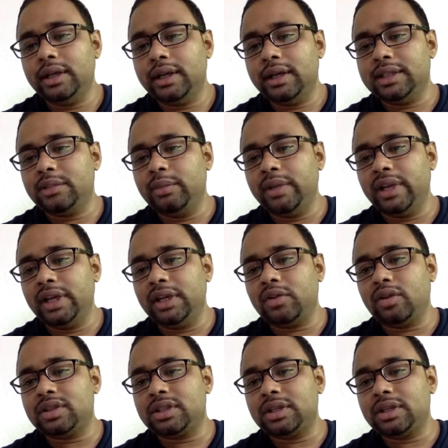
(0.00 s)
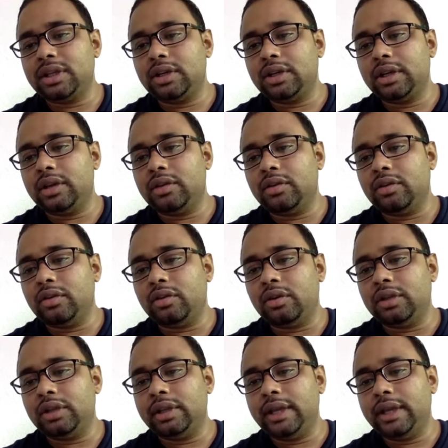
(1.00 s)
It is merely considered
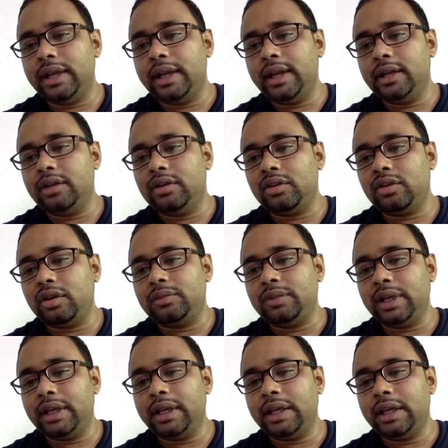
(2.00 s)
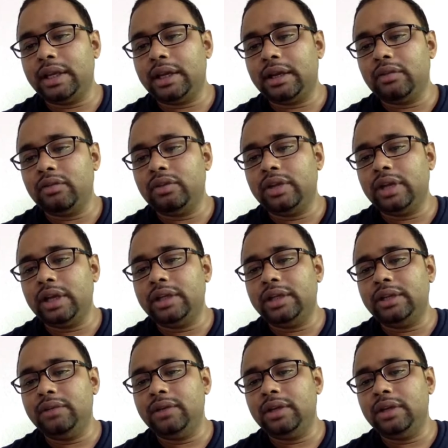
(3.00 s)
on the end of the era we are
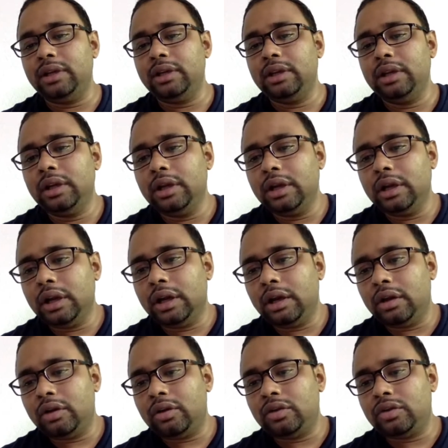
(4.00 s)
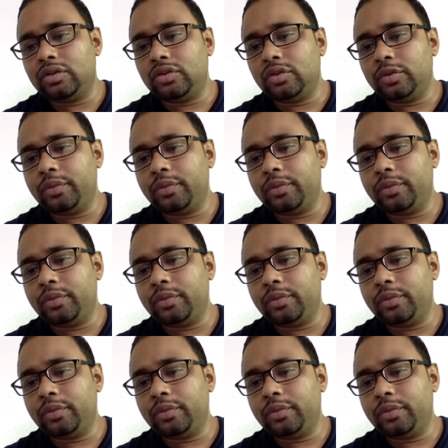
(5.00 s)
living onto.